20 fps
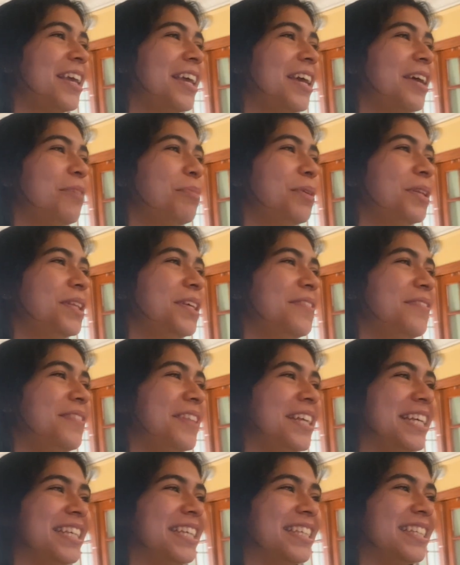can't believe
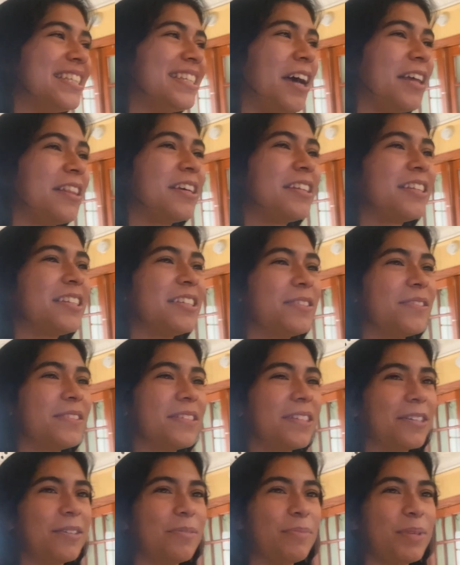this. I thought this was
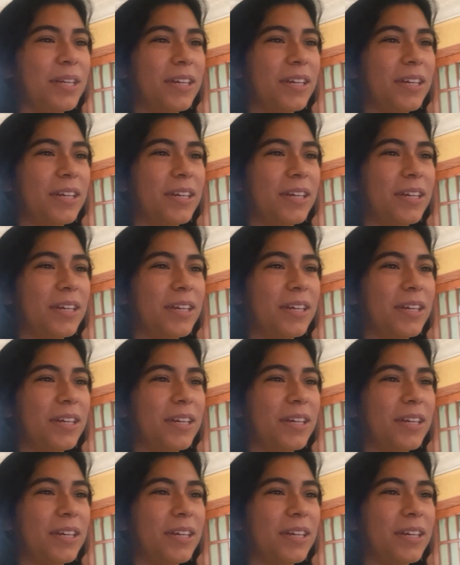gonna be